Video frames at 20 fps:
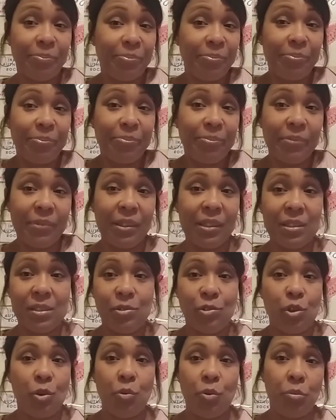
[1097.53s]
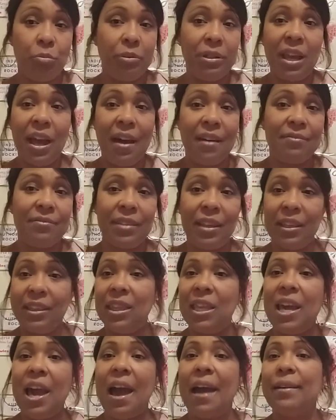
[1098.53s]
so it would have like the
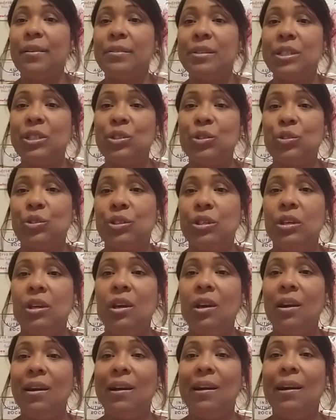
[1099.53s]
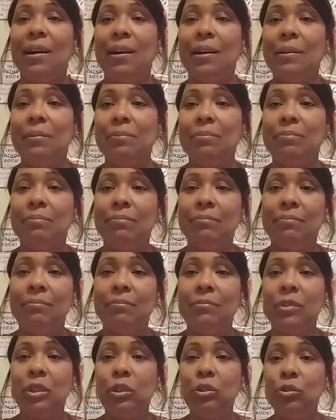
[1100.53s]
Irish
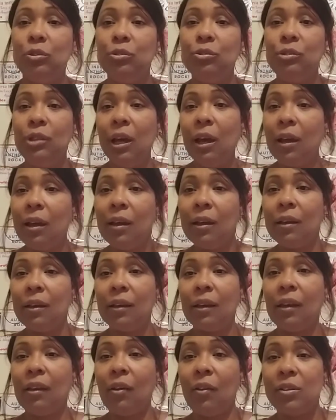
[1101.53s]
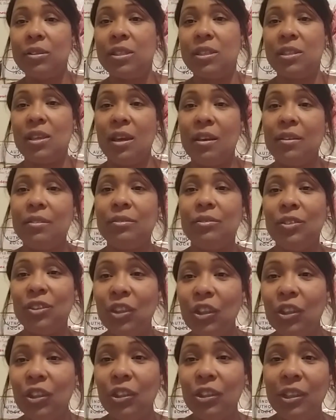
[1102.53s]
good, instead of good.
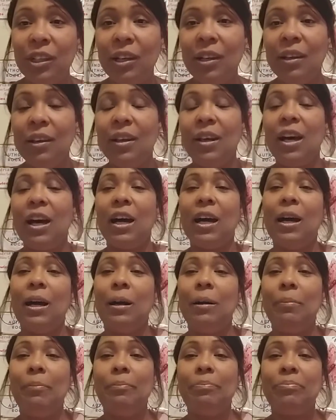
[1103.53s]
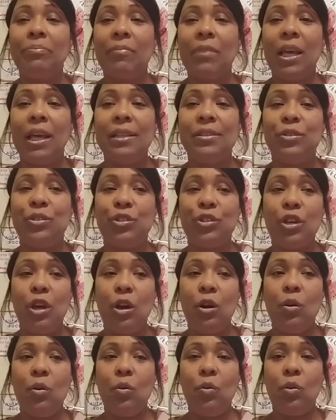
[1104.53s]
And so
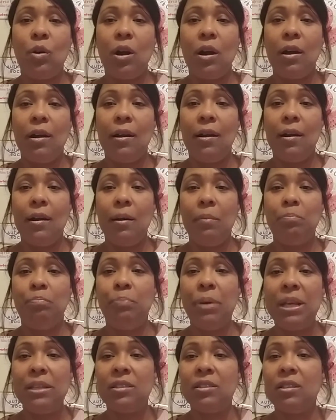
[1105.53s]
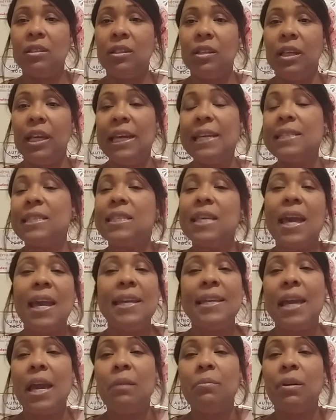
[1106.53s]
basically it's a game of
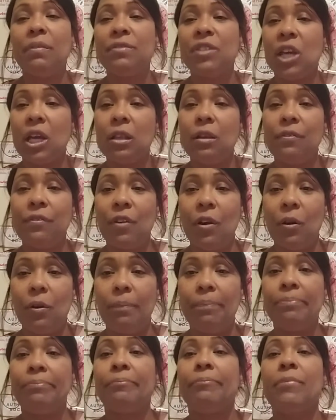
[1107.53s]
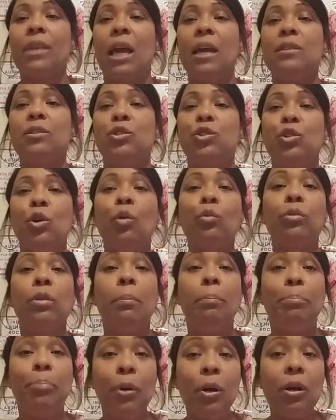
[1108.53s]
telephone. And so the book
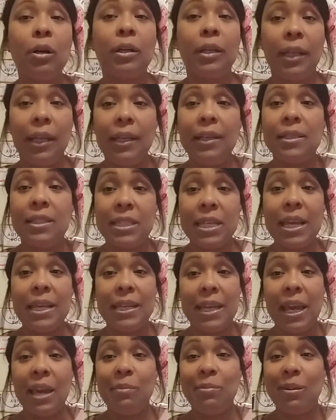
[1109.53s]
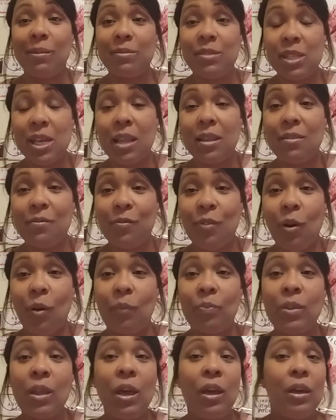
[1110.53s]
is a game of telephone.
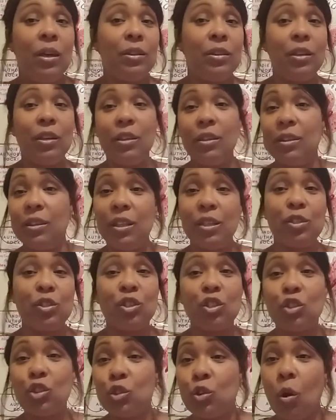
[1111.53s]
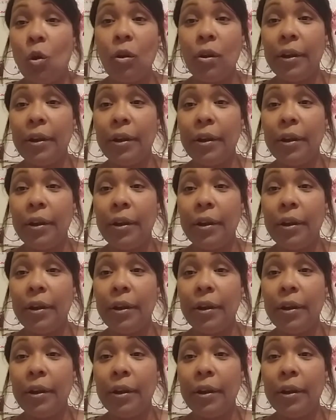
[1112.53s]
This story